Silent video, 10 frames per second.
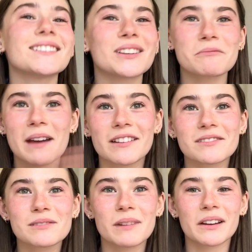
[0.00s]
Took matters
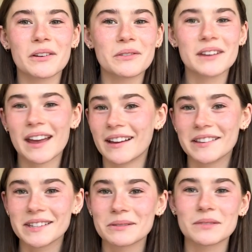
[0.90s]
into my own
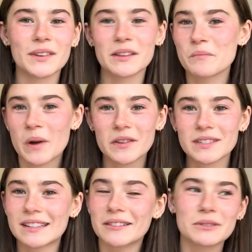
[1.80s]
hands. I was feeling
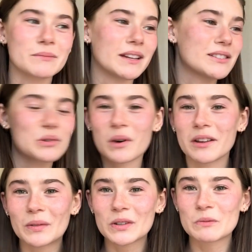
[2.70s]
ballsy. It was my
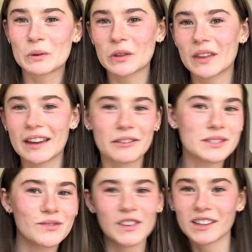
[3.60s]
21st birthday. I
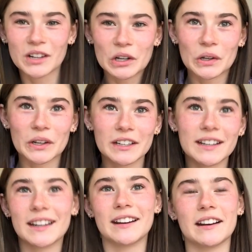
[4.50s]
was feeling good,
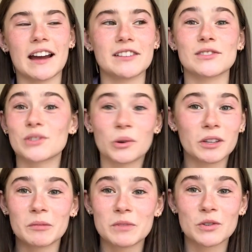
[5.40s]
and I just told
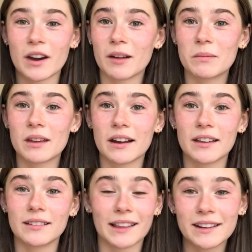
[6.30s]
him straight up that
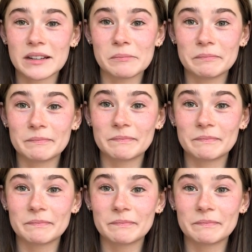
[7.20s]
I liked him.